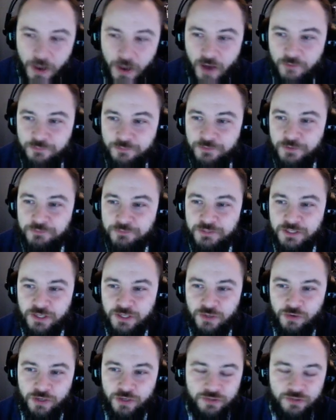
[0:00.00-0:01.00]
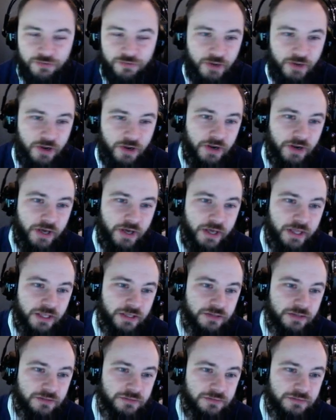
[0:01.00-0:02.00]
50 degrees
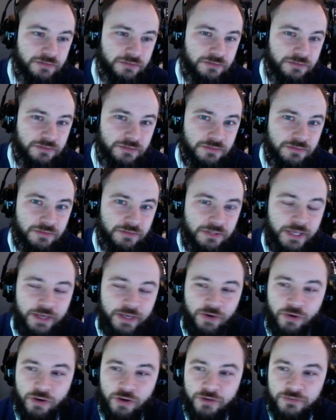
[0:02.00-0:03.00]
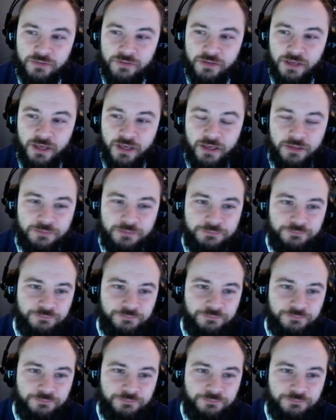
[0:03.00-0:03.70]
Fahrenheit later on today.